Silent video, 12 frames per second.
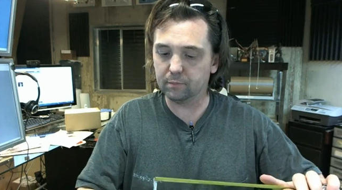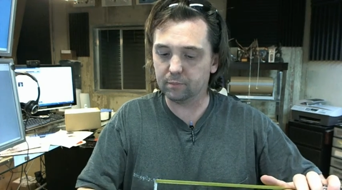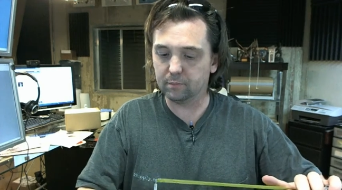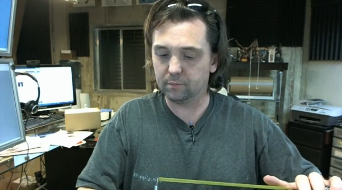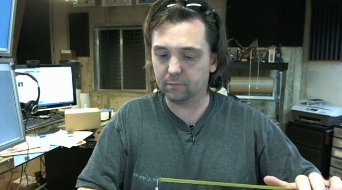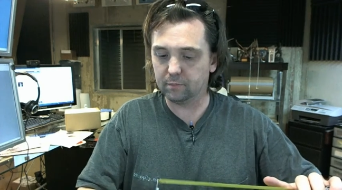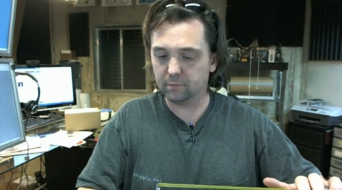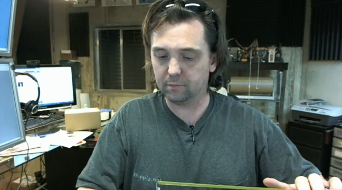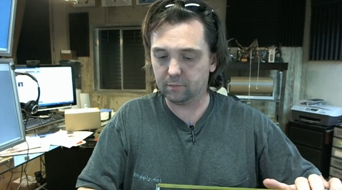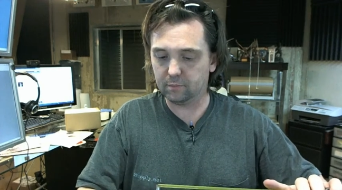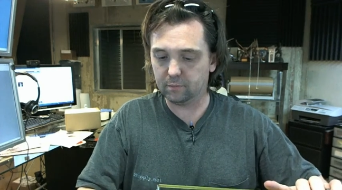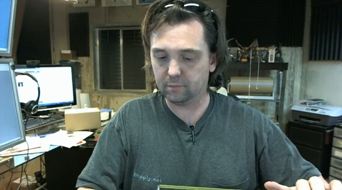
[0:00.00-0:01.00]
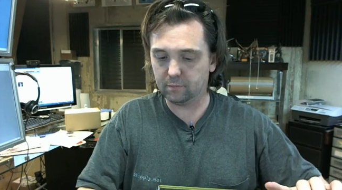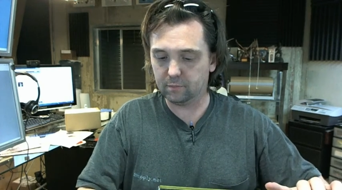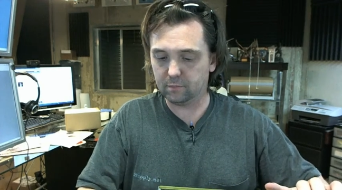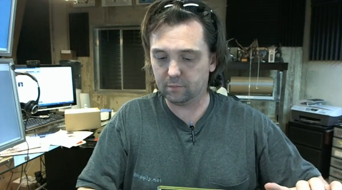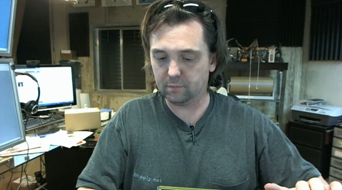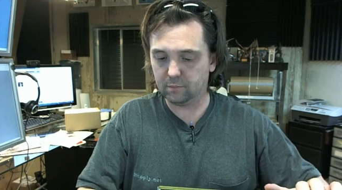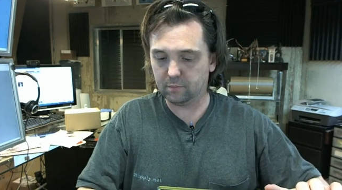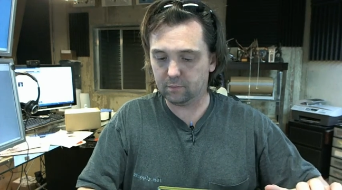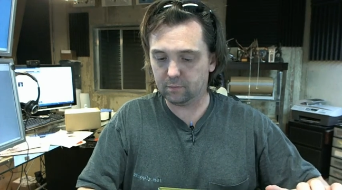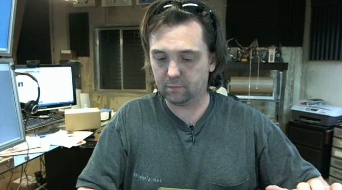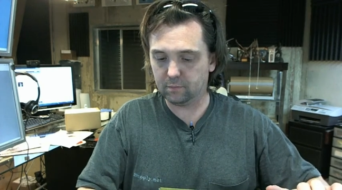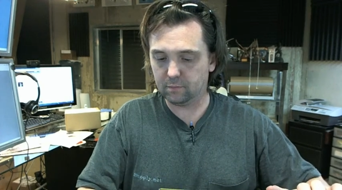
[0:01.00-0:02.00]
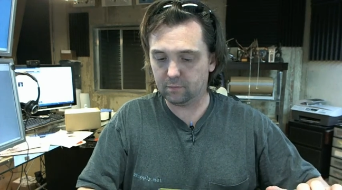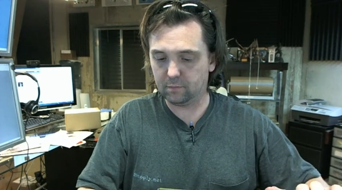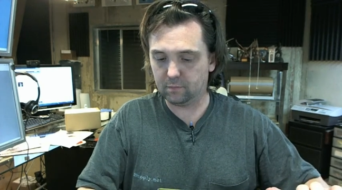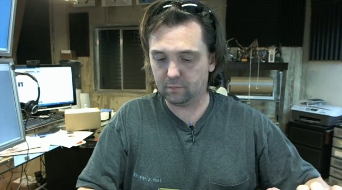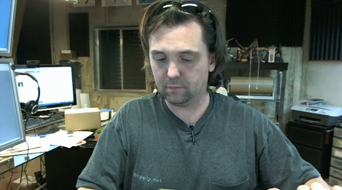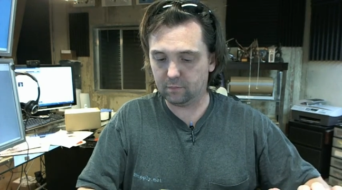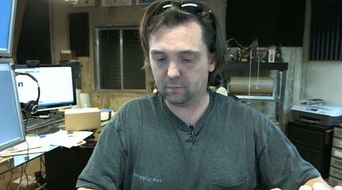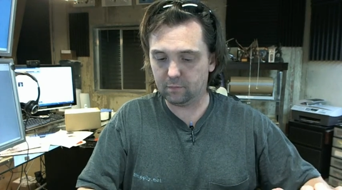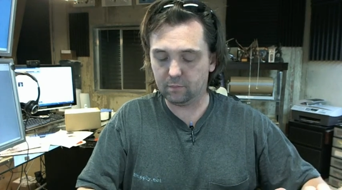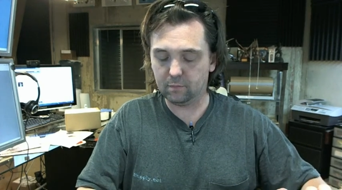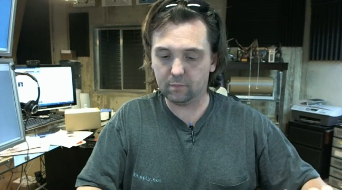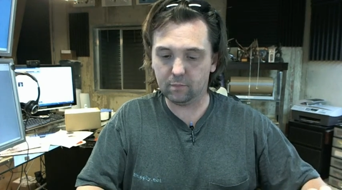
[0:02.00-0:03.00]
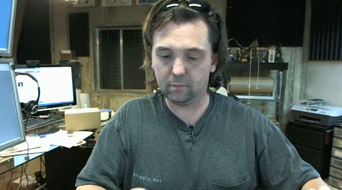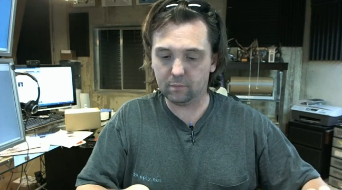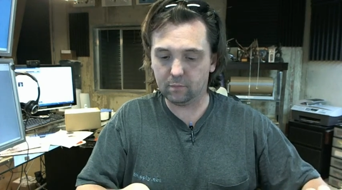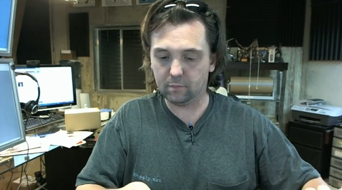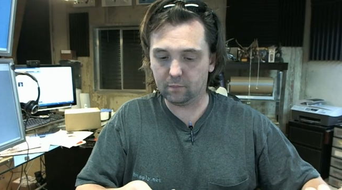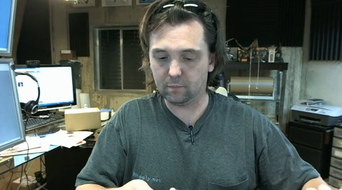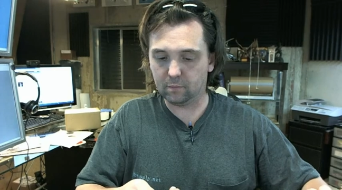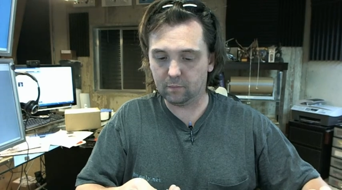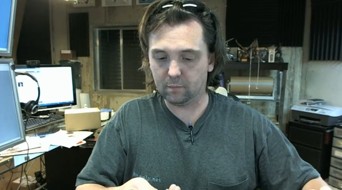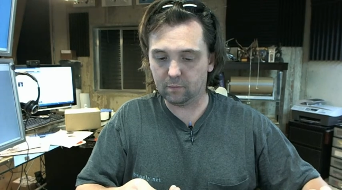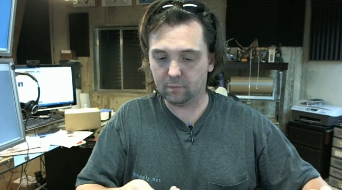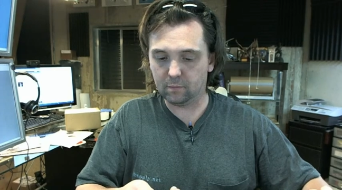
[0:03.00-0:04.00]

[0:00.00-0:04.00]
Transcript: No one is speaking in this clip.